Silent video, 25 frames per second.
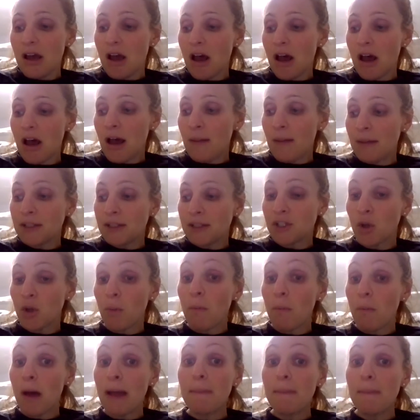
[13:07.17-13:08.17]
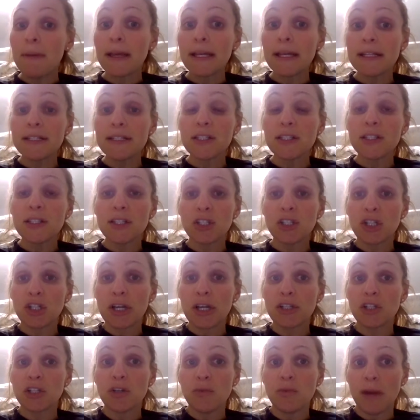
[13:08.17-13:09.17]
And so my biggest
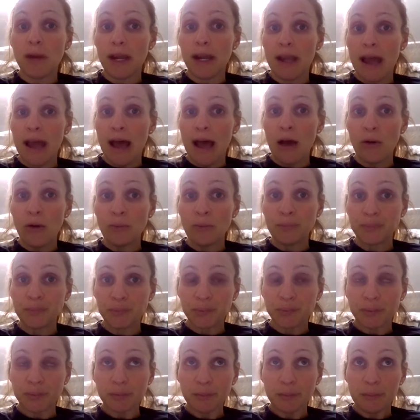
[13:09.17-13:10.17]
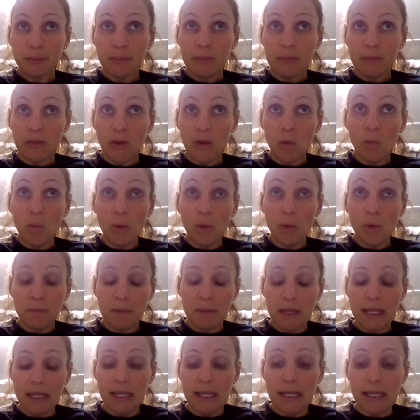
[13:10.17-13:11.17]
suggestion right now would
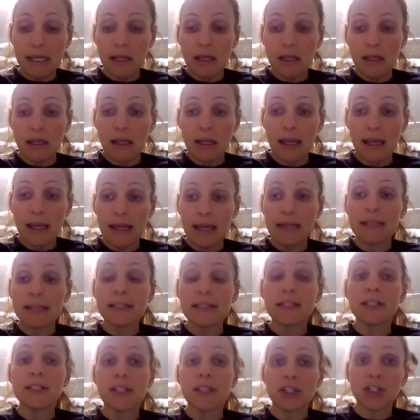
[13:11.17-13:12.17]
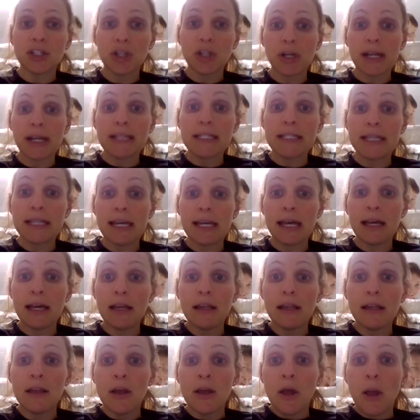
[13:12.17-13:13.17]
be, and this is such a good
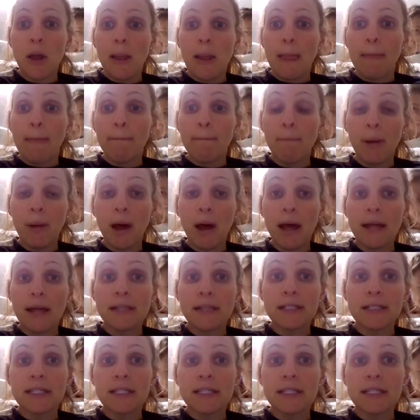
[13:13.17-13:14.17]
idea, but